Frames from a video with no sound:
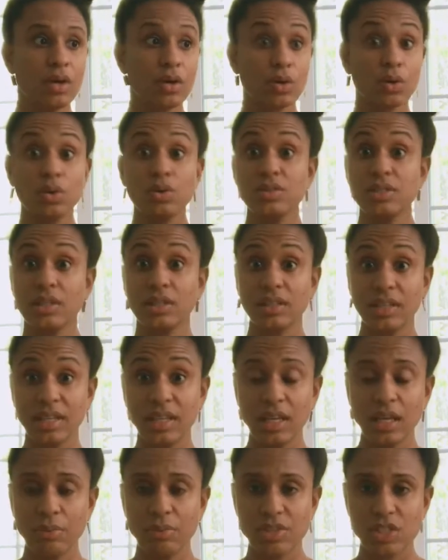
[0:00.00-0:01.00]

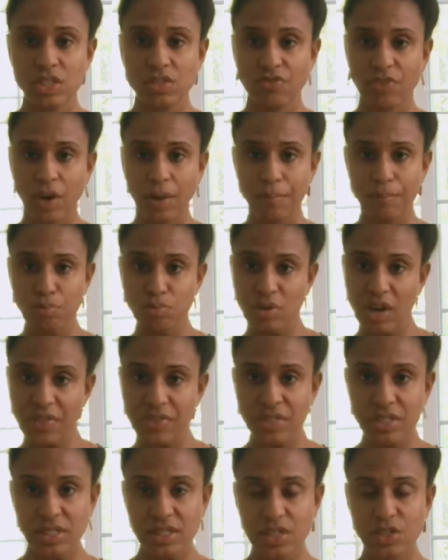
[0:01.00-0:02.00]
Kundalini, which is very
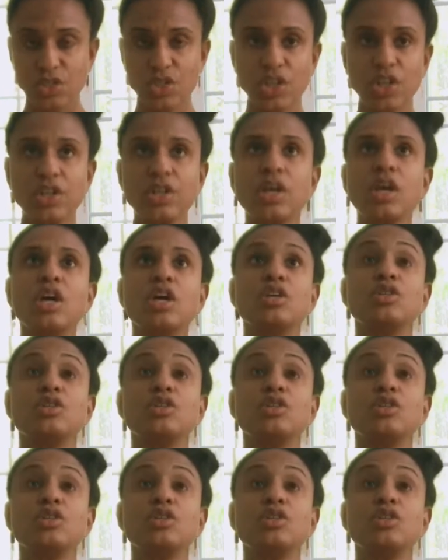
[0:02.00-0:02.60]
breath-centered,